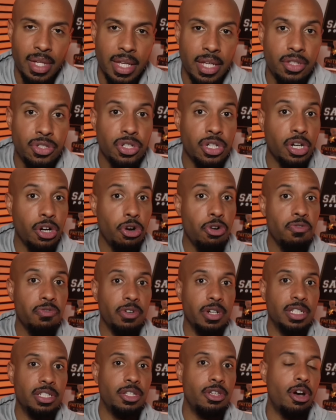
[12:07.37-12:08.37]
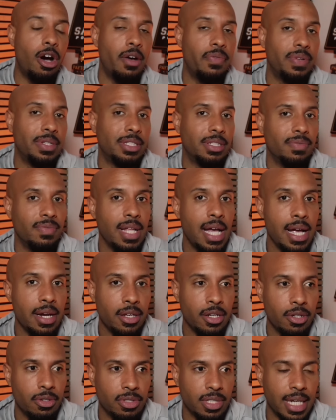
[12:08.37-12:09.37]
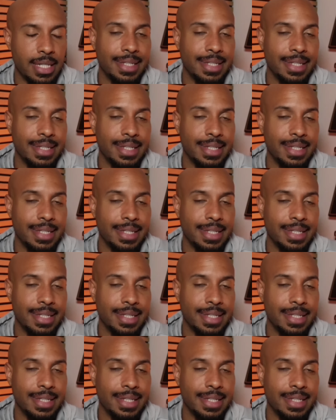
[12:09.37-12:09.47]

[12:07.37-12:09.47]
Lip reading: he took over as the offensive line coach.